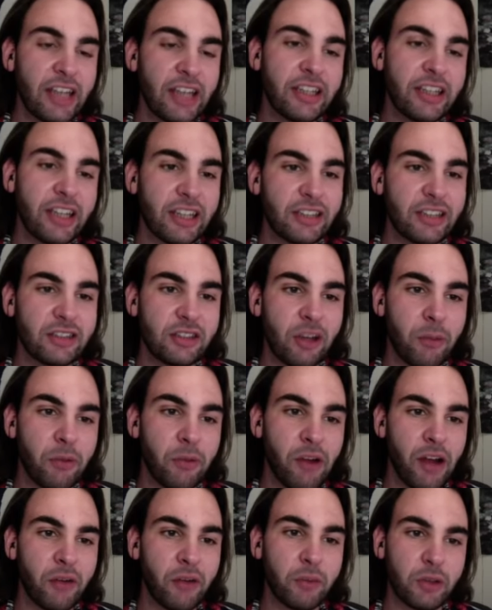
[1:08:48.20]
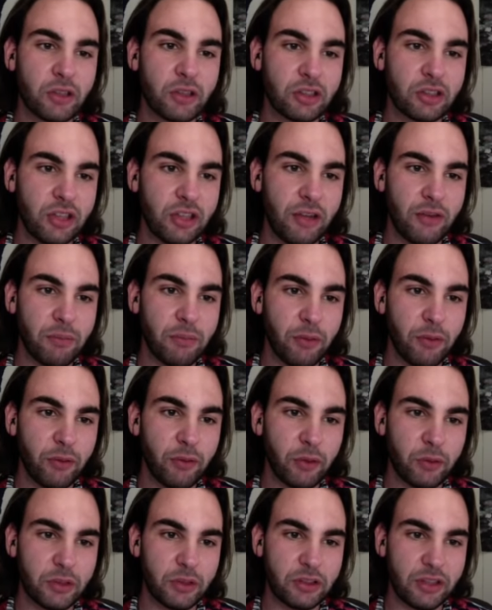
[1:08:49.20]
kids, come around. We're just having
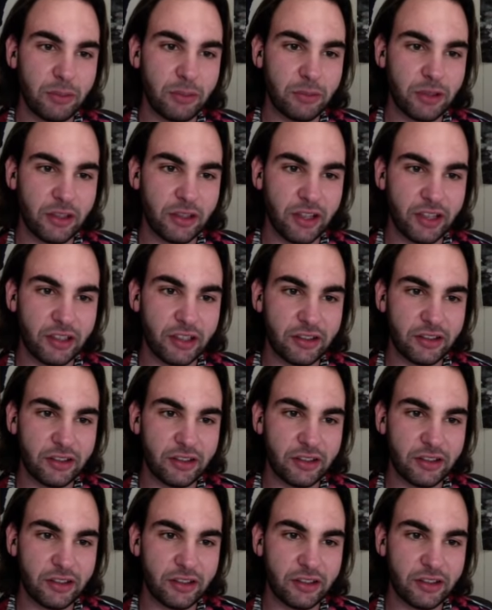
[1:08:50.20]
buffalo wing dip tonight.